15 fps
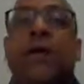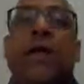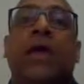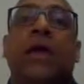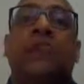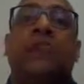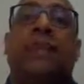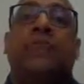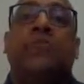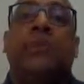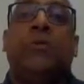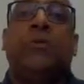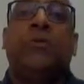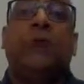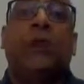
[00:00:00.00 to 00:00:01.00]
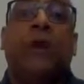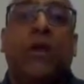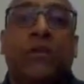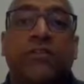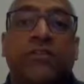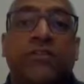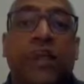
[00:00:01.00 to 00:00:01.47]
and then as we work on
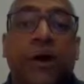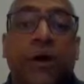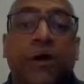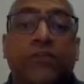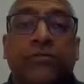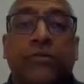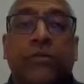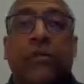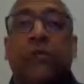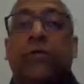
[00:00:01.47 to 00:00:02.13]
ourselves,